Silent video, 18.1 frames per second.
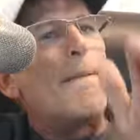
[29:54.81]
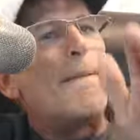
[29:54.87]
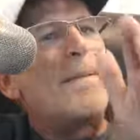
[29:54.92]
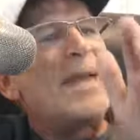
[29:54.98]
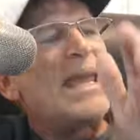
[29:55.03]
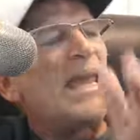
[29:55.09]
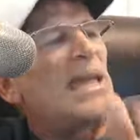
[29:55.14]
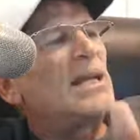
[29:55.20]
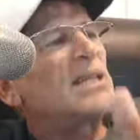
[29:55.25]

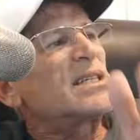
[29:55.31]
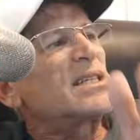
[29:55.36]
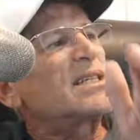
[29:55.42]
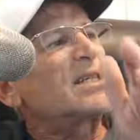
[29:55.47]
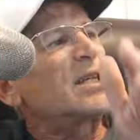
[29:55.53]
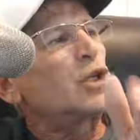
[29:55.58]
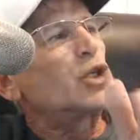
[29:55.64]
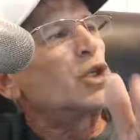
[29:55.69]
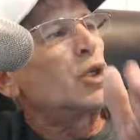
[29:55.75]
be in a
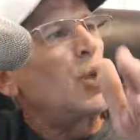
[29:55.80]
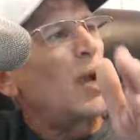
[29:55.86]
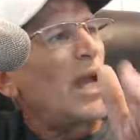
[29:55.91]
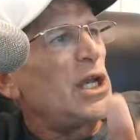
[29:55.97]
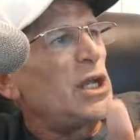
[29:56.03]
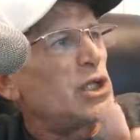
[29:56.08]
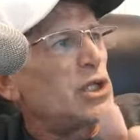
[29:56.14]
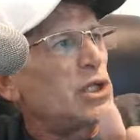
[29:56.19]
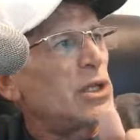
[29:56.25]

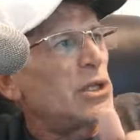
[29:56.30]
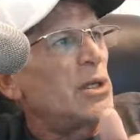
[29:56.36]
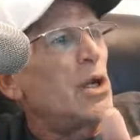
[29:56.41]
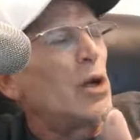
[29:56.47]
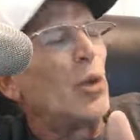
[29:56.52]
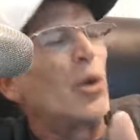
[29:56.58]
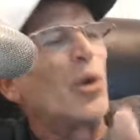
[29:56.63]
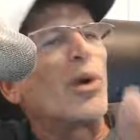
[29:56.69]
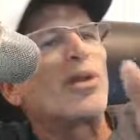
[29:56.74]
situation
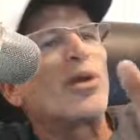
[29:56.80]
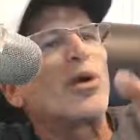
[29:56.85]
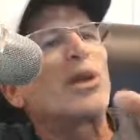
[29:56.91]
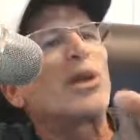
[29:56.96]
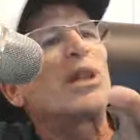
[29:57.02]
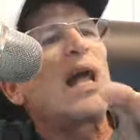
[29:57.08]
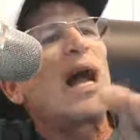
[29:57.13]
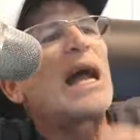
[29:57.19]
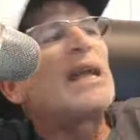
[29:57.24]
where their
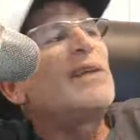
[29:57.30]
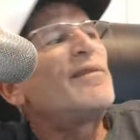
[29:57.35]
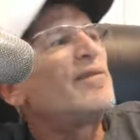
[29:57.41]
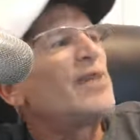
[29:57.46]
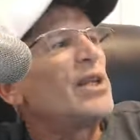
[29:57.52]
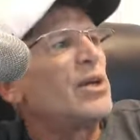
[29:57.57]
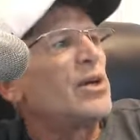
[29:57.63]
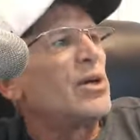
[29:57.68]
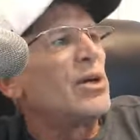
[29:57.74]

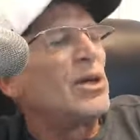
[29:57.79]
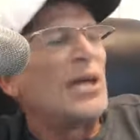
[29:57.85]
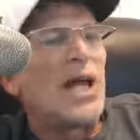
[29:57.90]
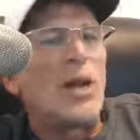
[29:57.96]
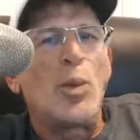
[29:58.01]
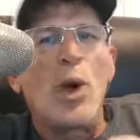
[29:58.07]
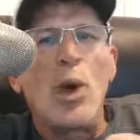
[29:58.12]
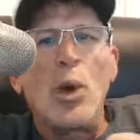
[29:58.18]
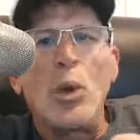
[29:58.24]
livelihood
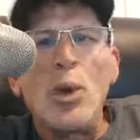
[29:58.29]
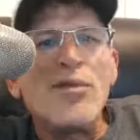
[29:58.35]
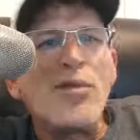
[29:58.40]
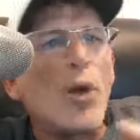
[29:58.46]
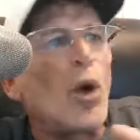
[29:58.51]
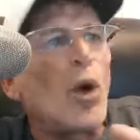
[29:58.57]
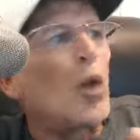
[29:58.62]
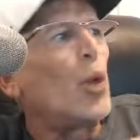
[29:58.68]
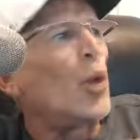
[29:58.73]
and what we've
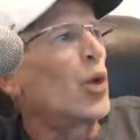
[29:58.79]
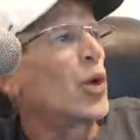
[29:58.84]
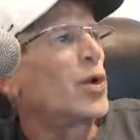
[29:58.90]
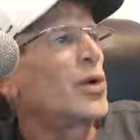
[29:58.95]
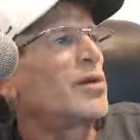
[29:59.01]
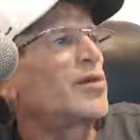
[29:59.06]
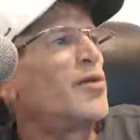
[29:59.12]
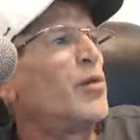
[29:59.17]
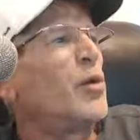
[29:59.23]
all
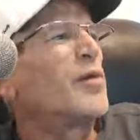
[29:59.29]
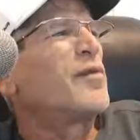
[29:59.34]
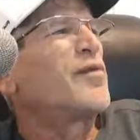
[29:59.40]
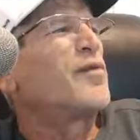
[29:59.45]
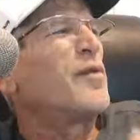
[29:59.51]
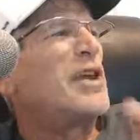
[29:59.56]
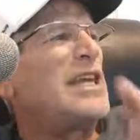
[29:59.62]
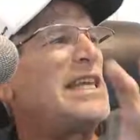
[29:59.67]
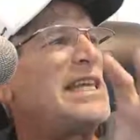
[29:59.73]
worked
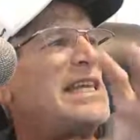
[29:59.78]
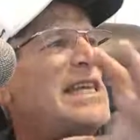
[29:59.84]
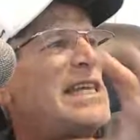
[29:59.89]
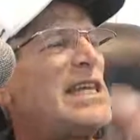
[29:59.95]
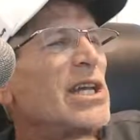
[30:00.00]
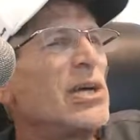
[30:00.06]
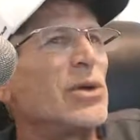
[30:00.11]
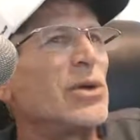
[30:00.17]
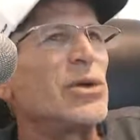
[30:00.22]
for
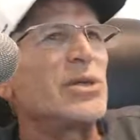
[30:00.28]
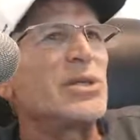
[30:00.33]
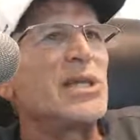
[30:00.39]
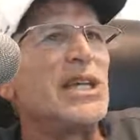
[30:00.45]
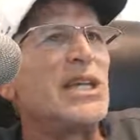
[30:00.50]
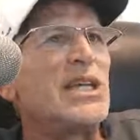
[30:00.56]
years